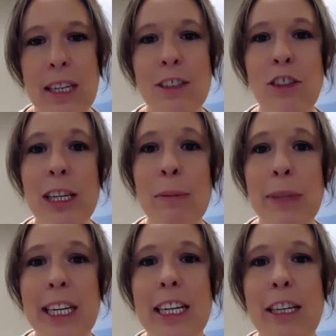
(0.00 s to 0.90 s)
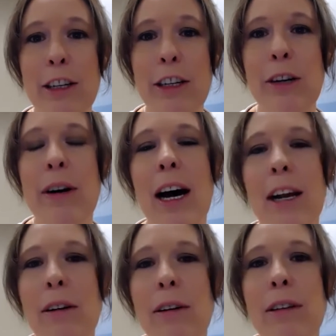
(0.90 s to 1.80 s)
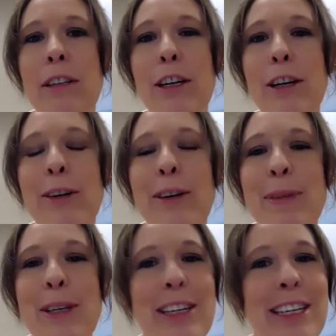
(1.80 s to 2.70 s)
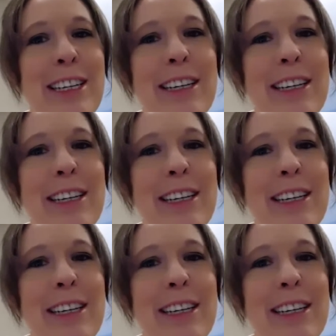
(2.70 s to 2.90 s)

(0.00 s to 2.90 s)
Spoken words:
She completed a neuroimmunology